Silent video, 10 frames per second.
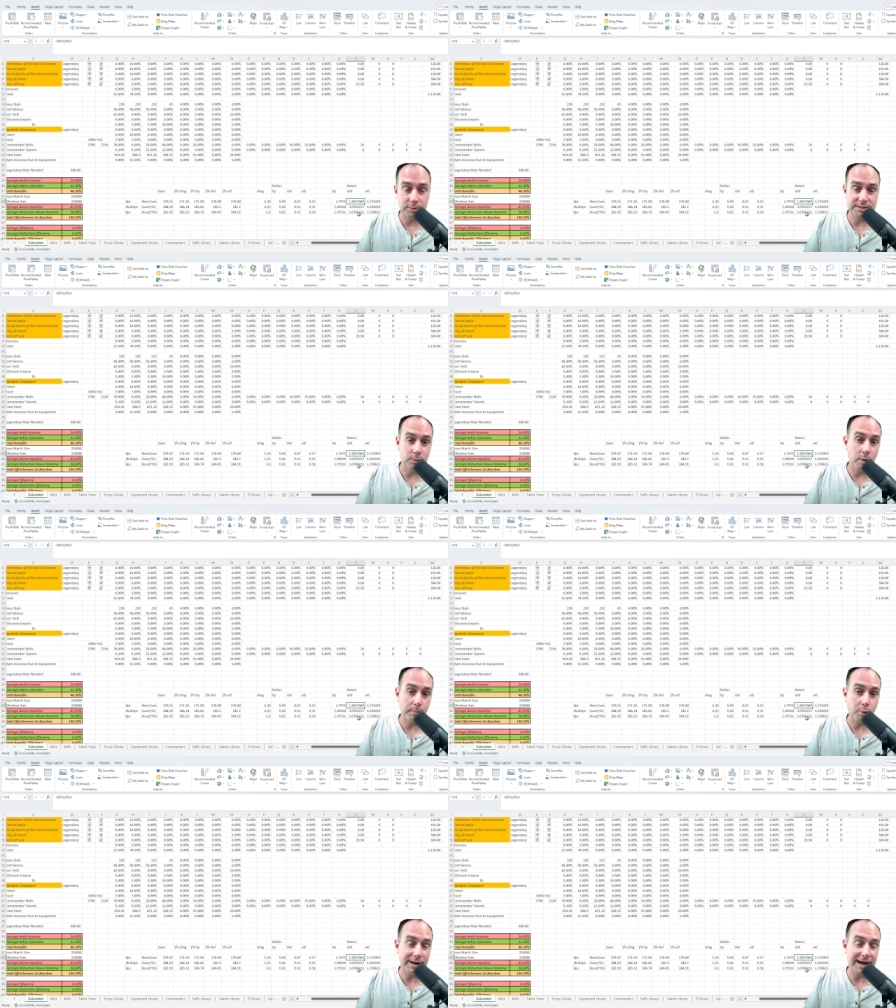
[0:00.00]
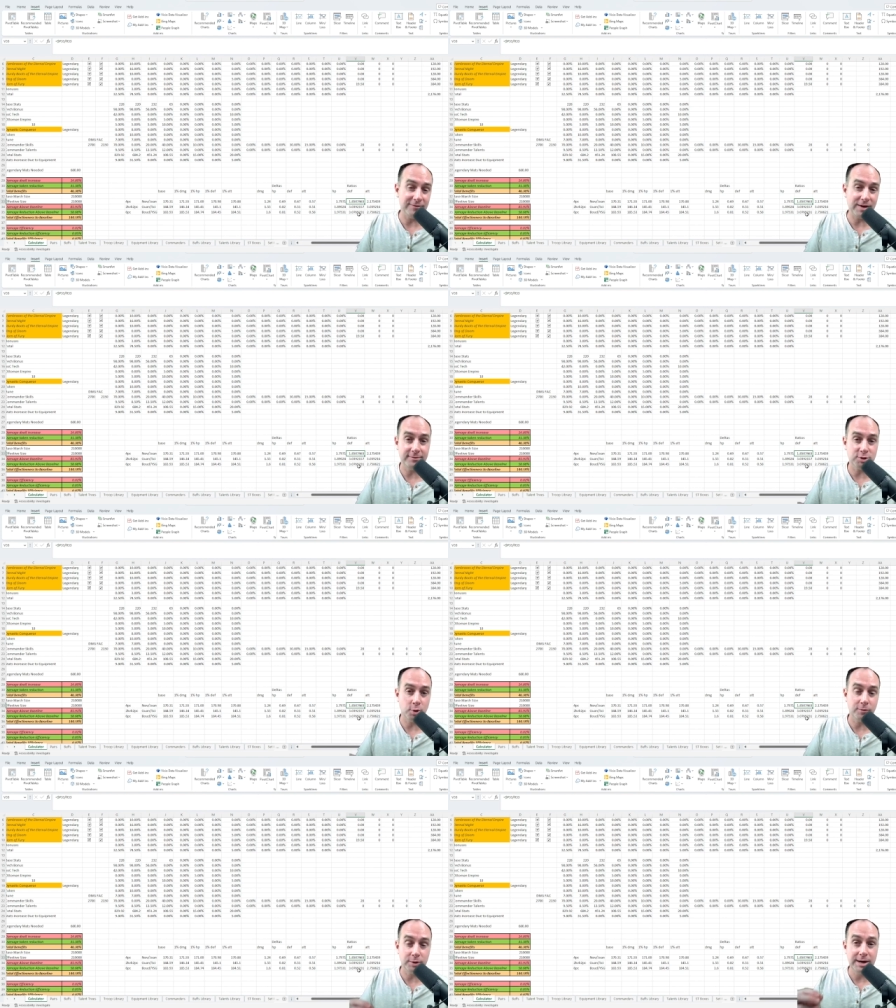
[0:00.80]
We see 1.85.
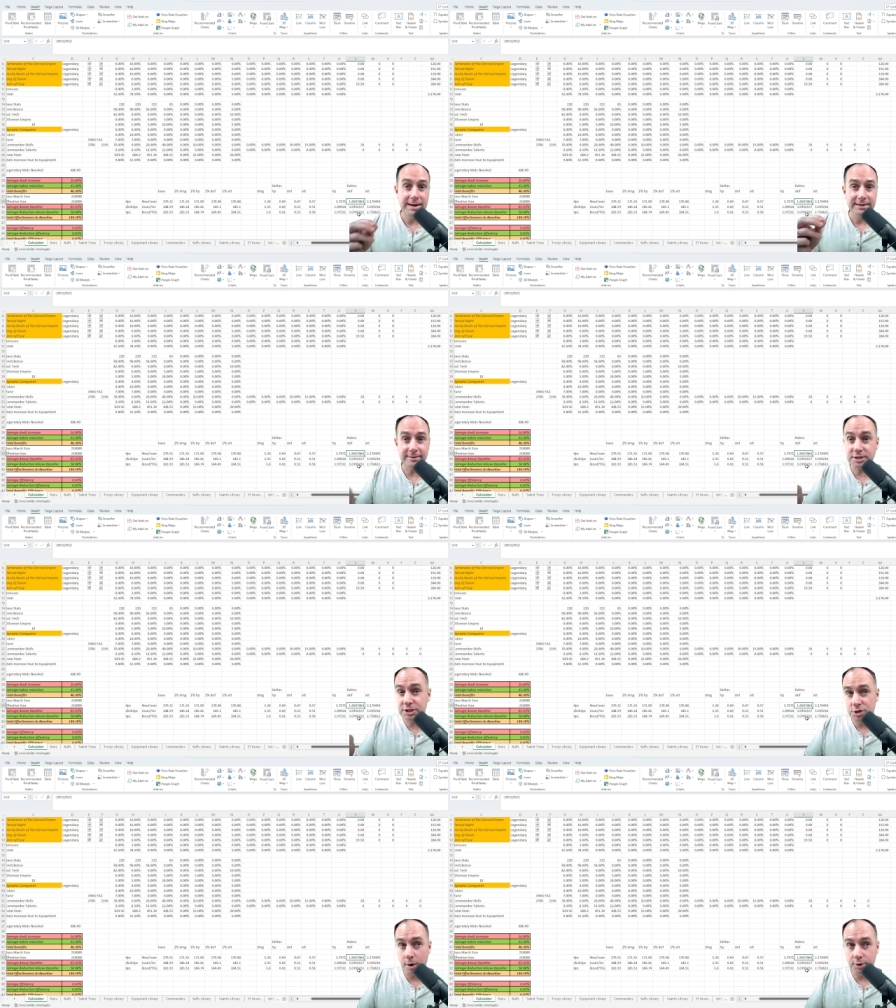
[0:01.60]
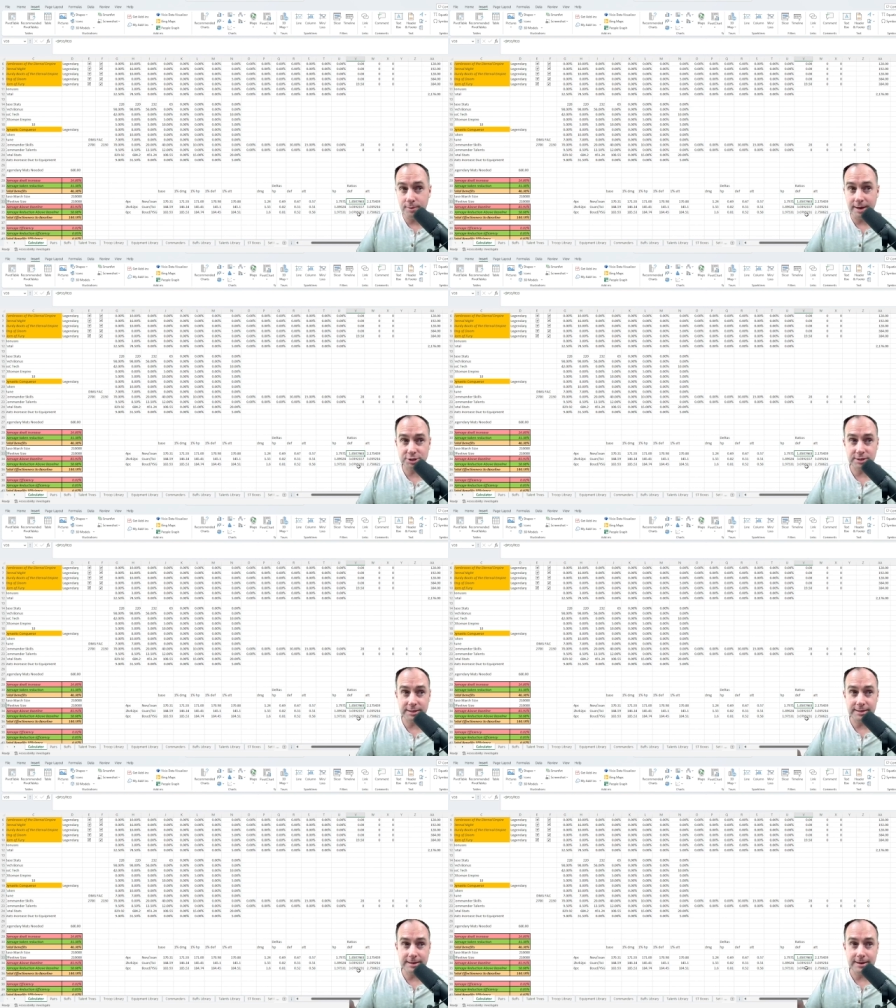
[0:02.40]
So for Nevsky Joan, you
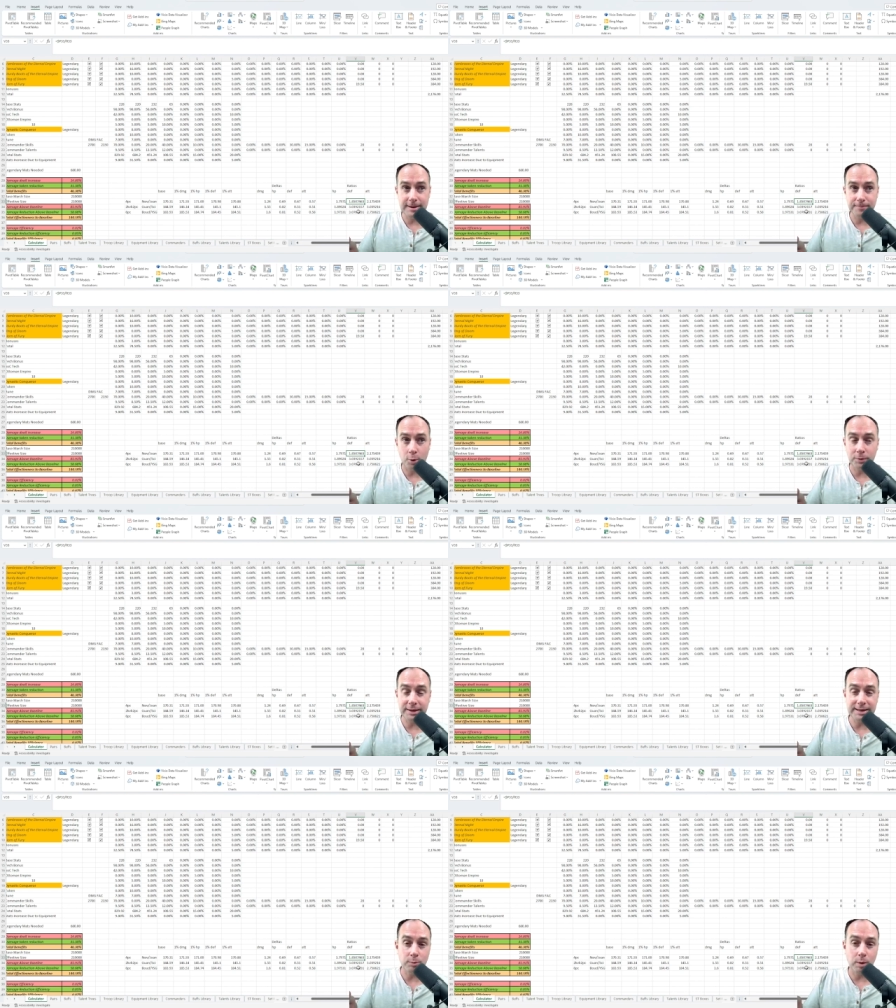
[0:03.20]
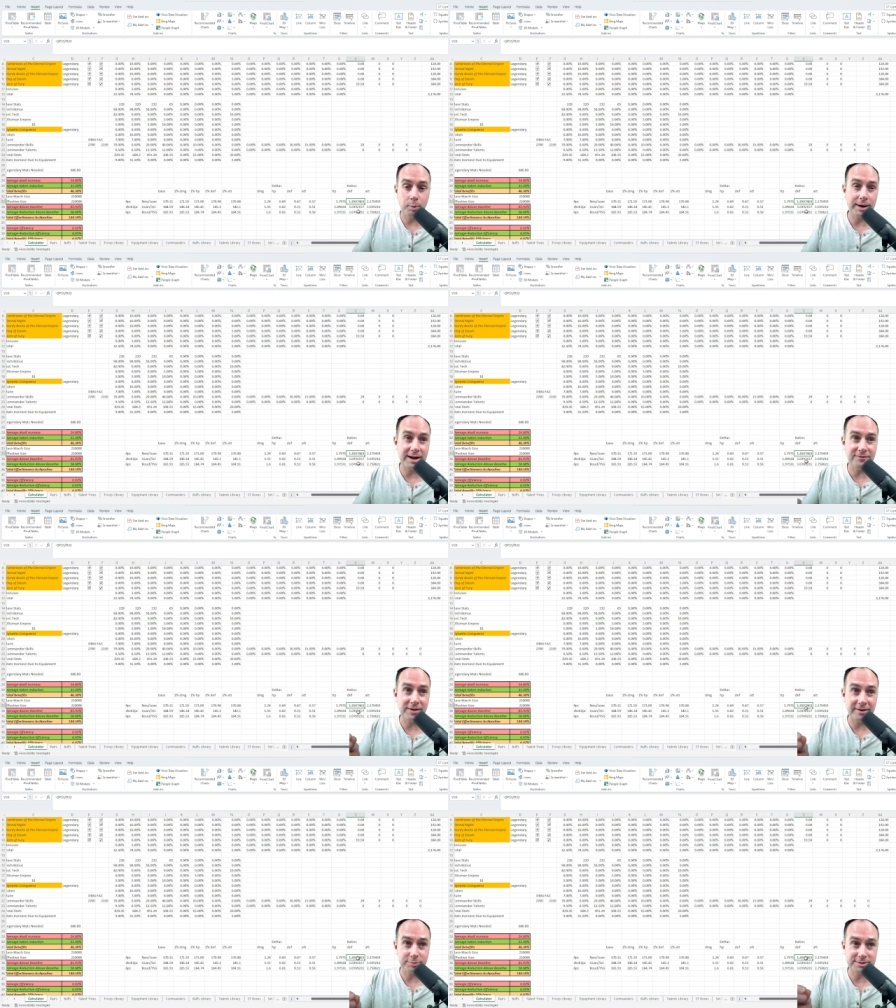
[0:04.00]
actually um, only need
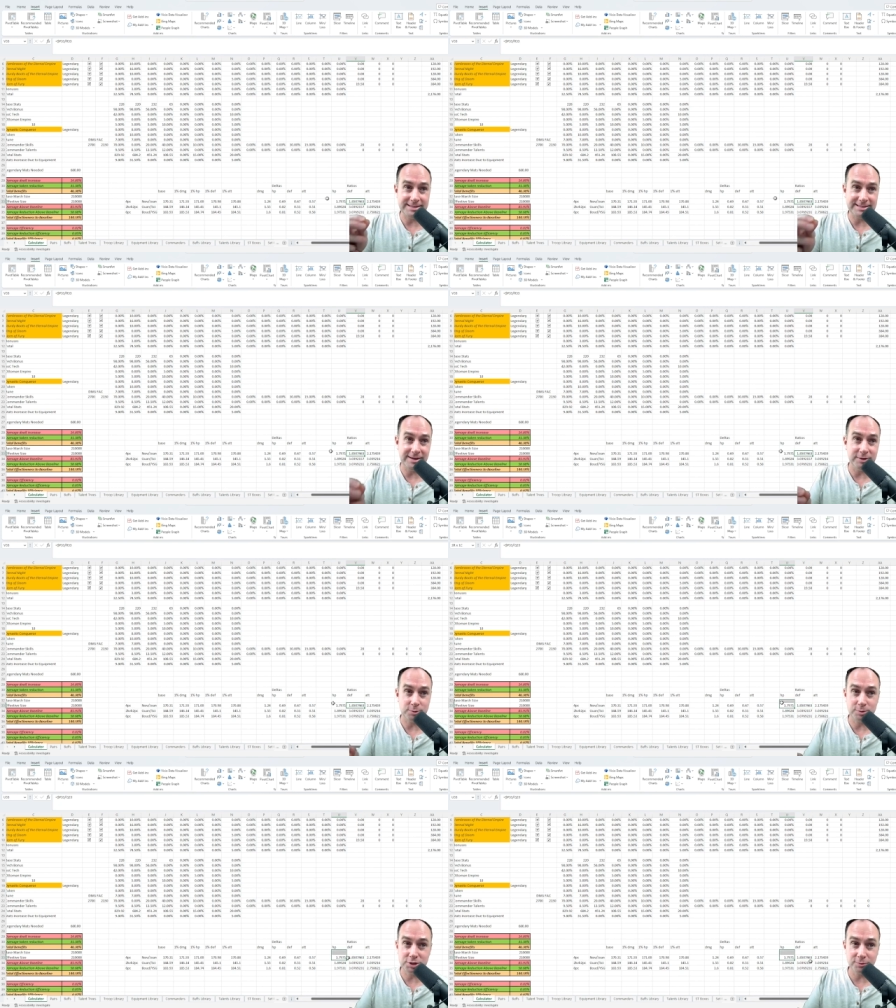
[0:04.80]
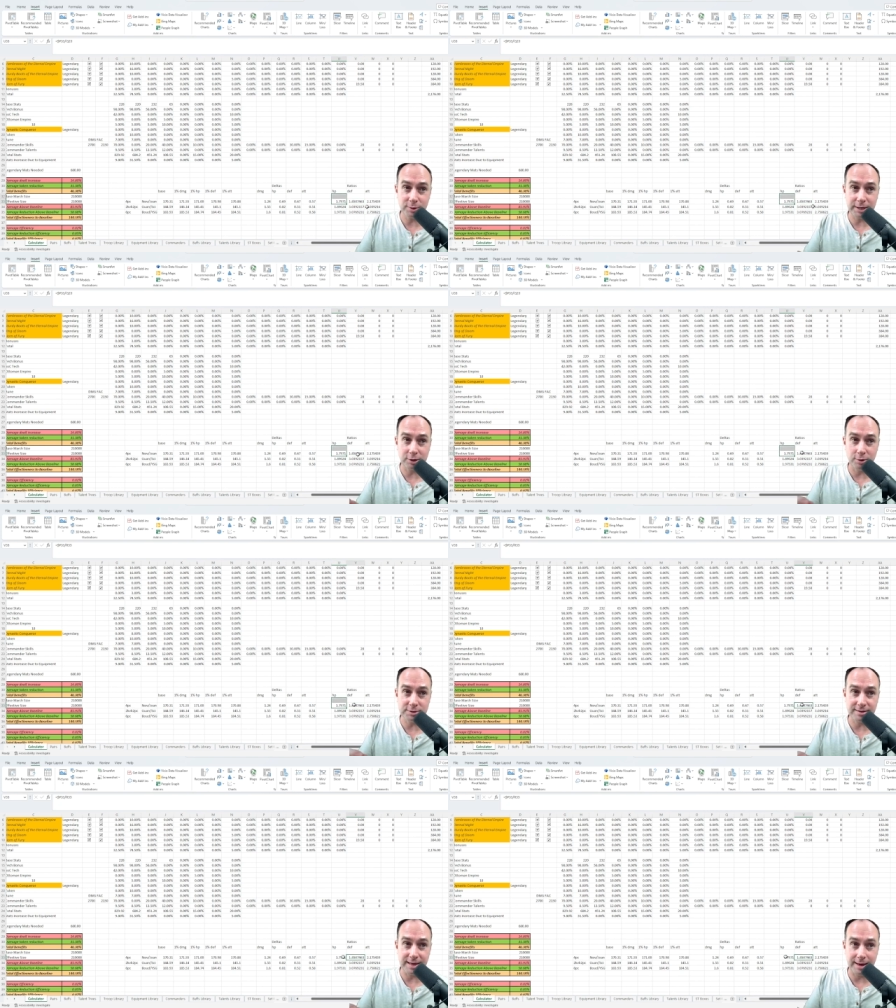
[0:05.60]
1.85% defense, which is really
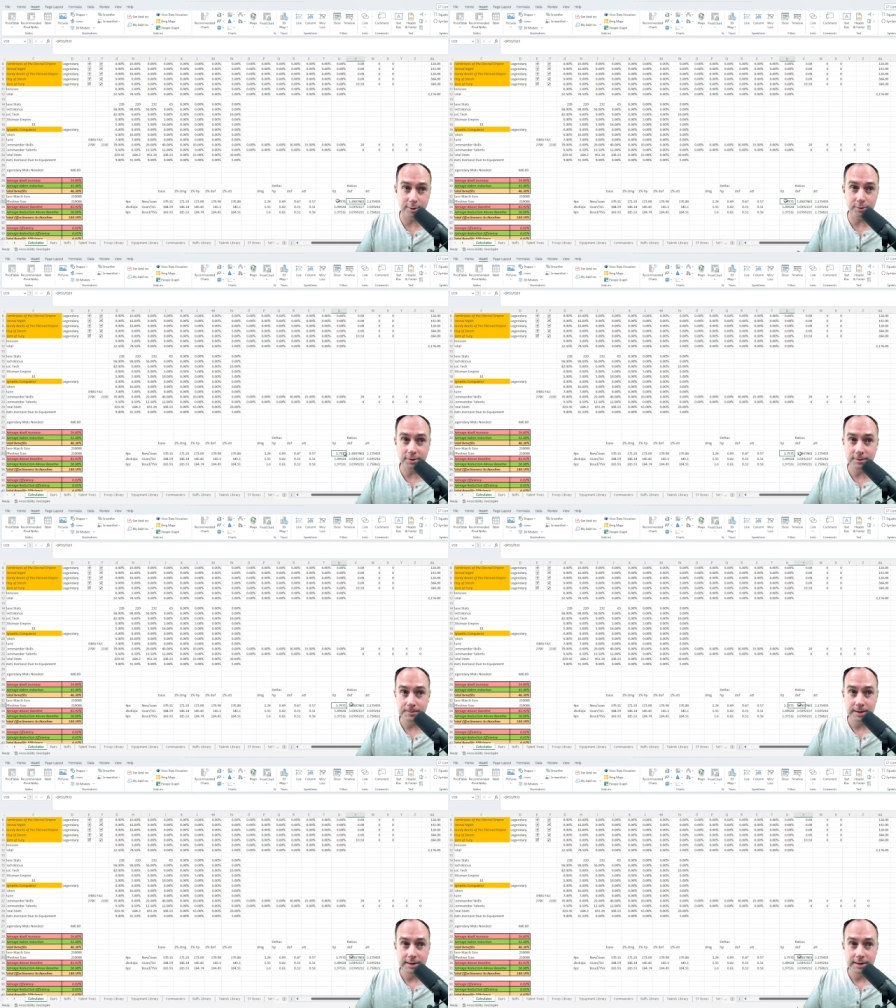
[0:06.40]
close to the health